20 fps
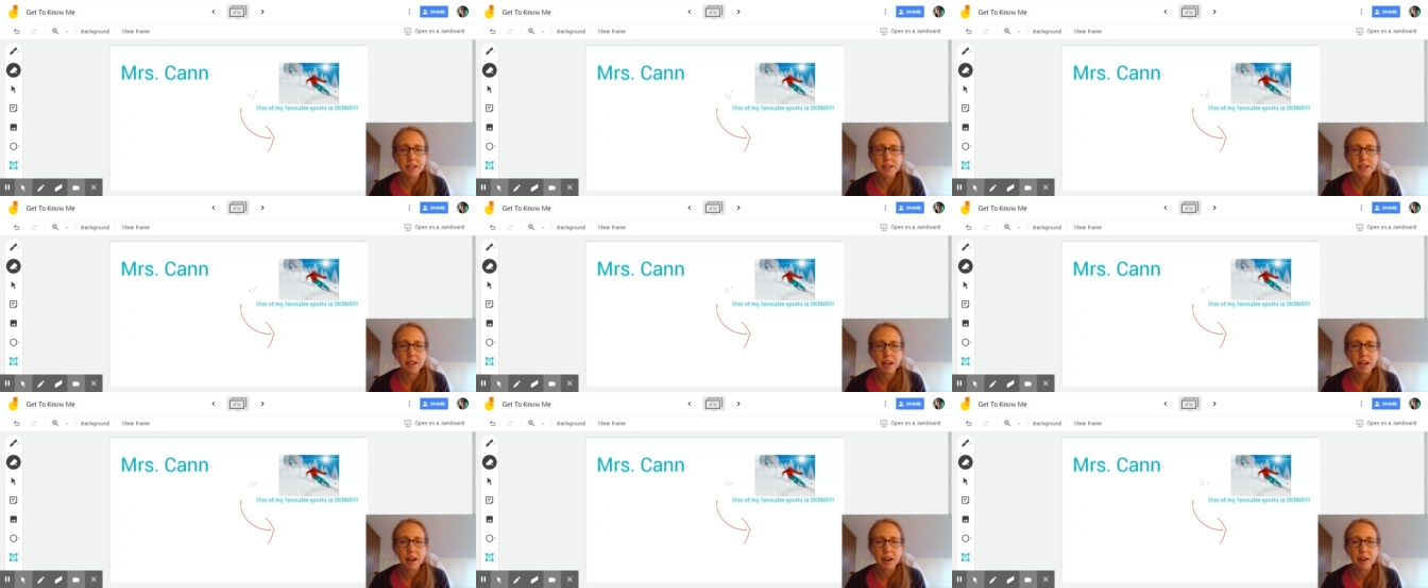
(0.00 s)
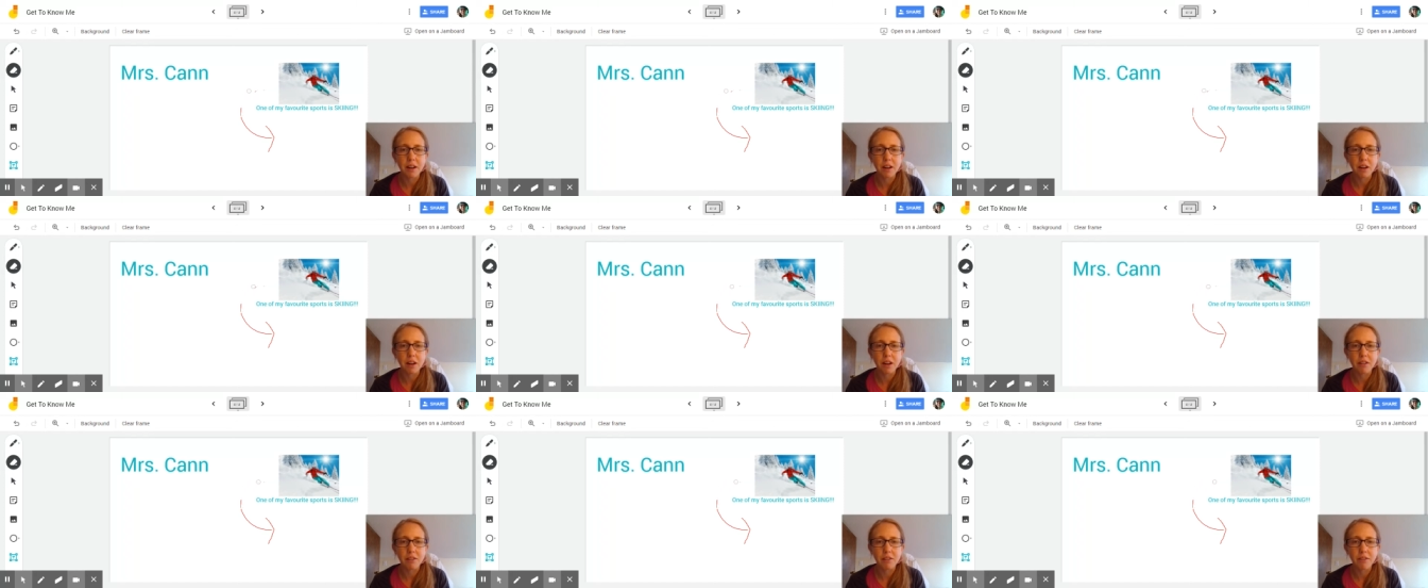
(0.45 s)
that
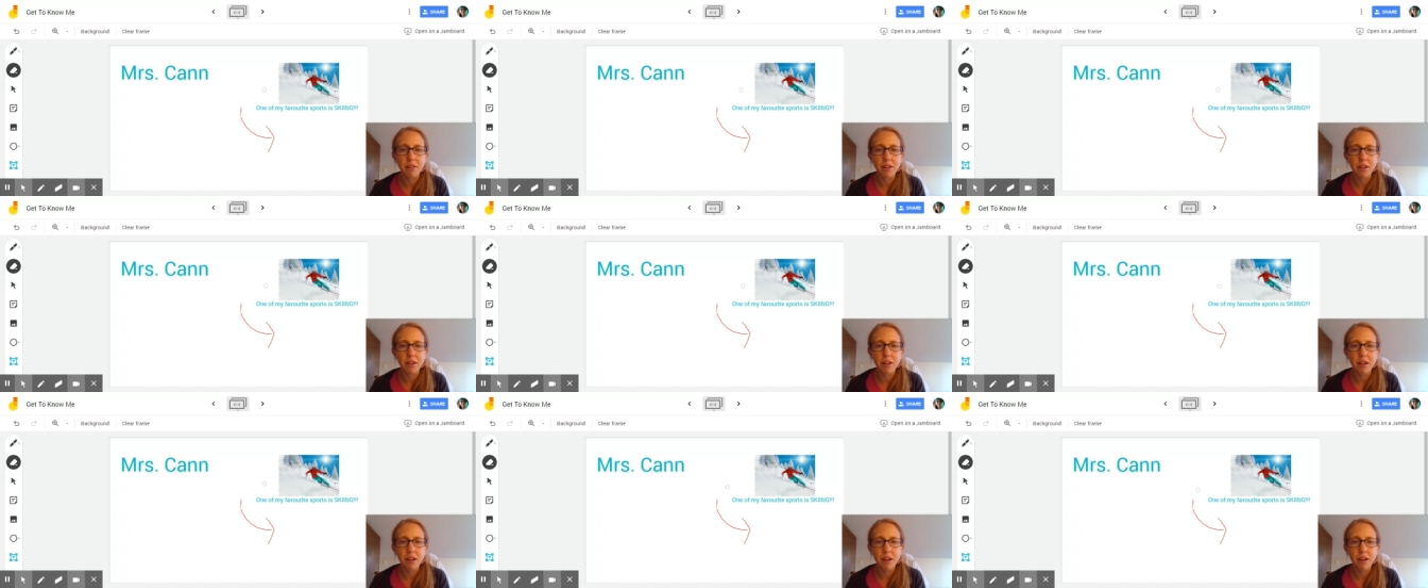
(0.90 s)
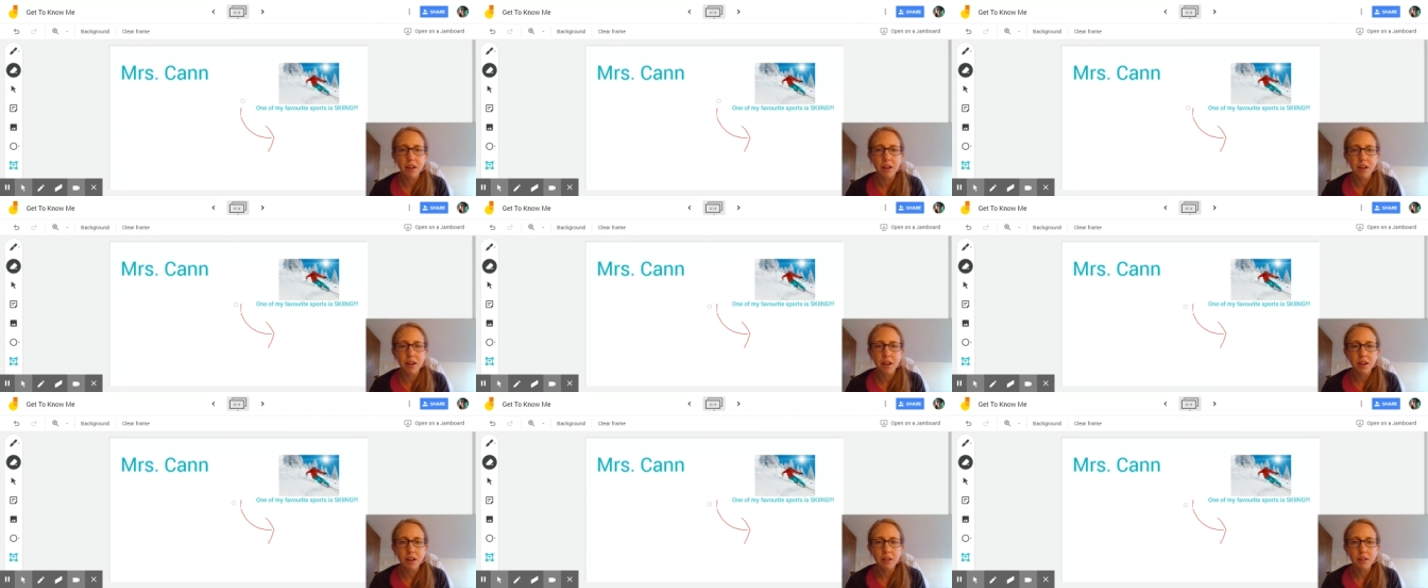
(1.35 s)
off.
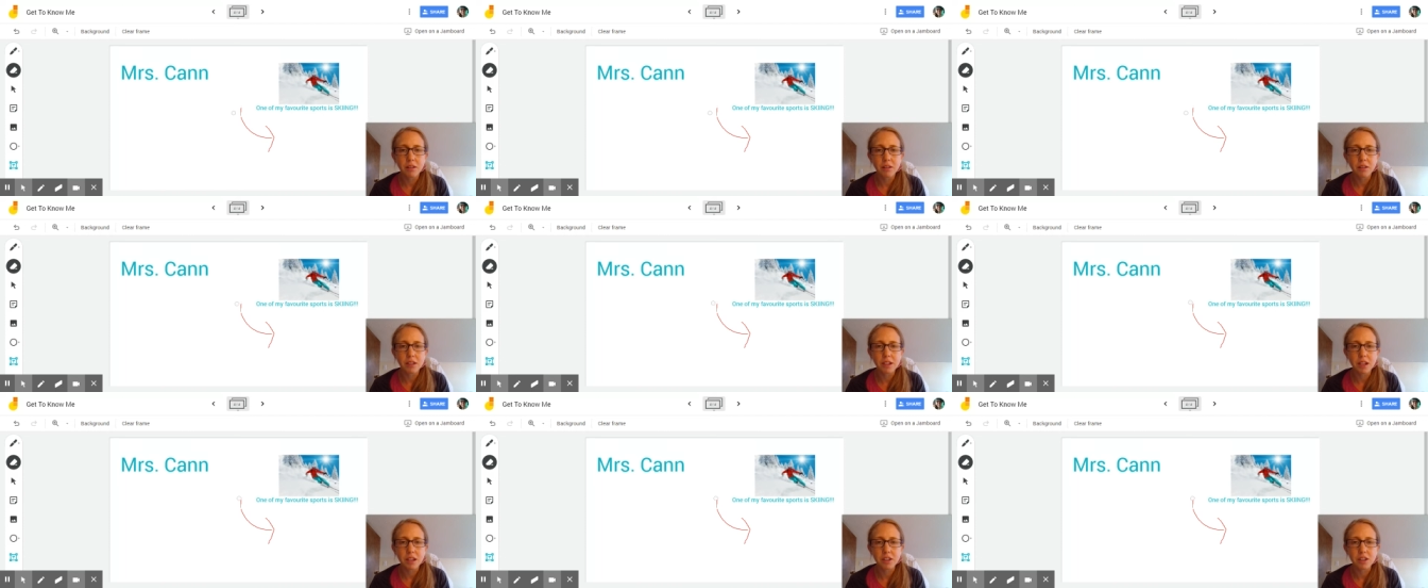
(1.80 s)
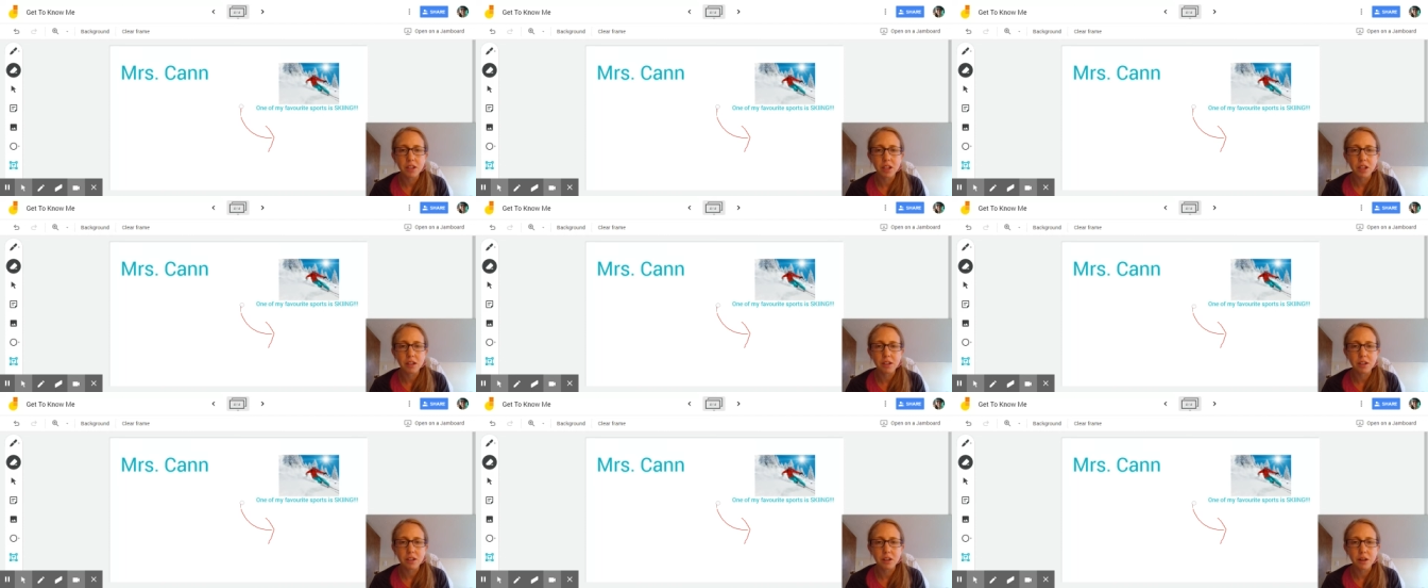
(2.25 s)
It's actually
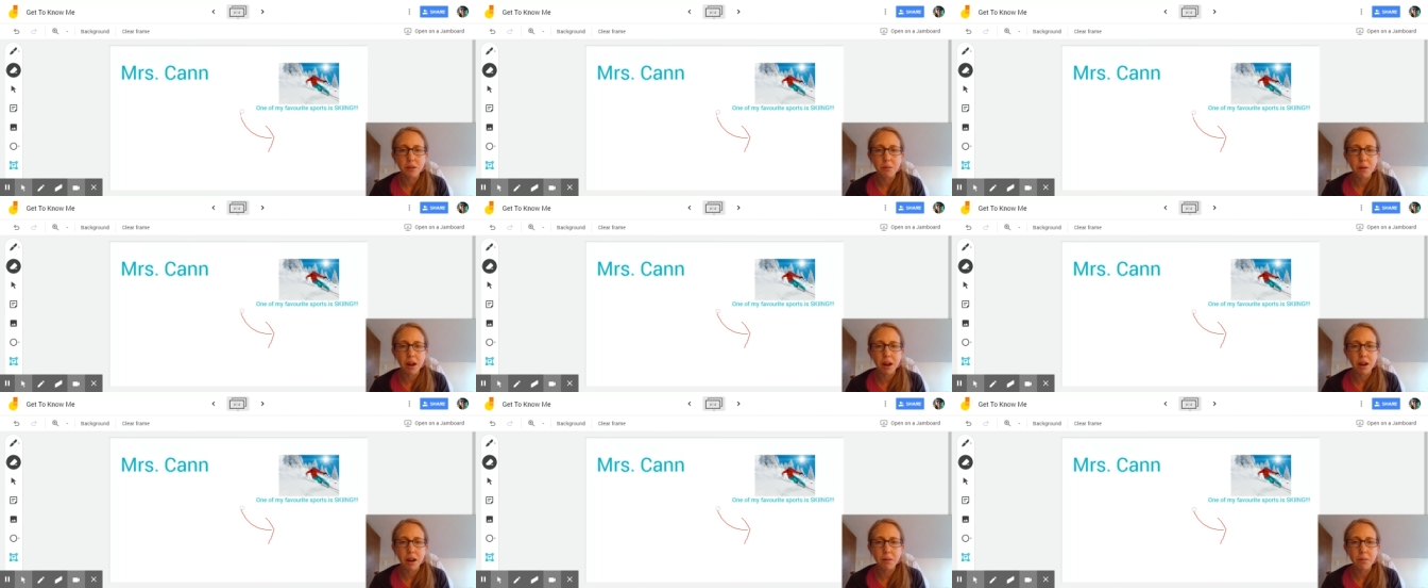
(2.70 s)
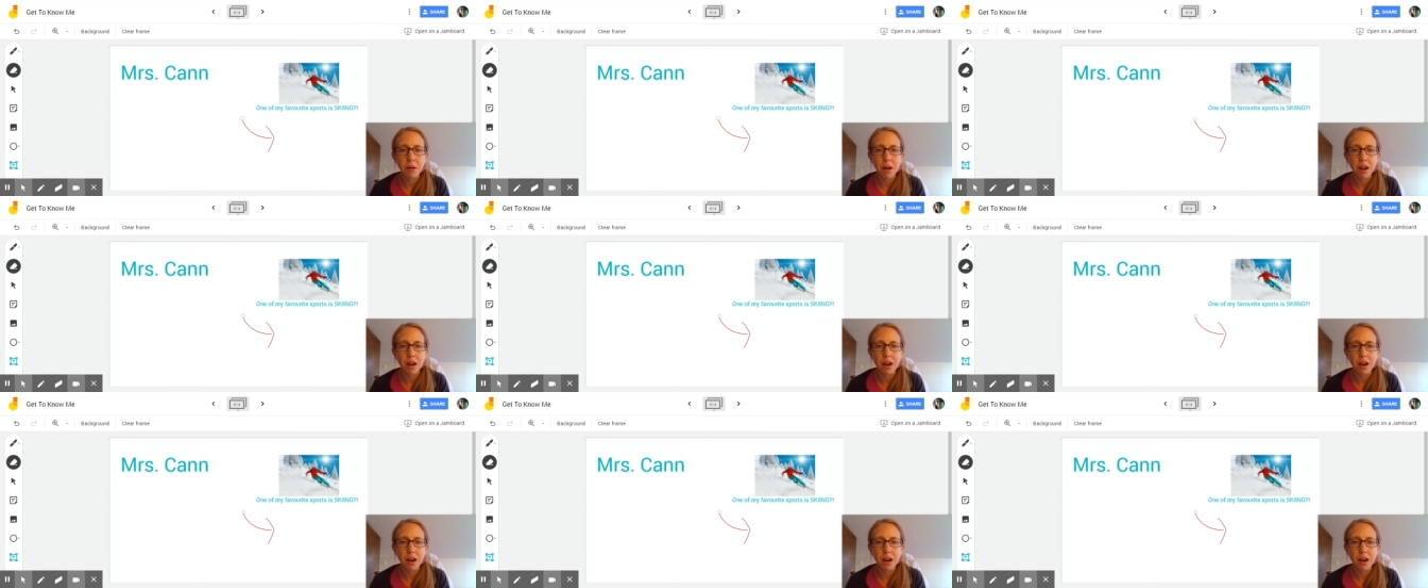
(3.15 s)
easier on my iPad.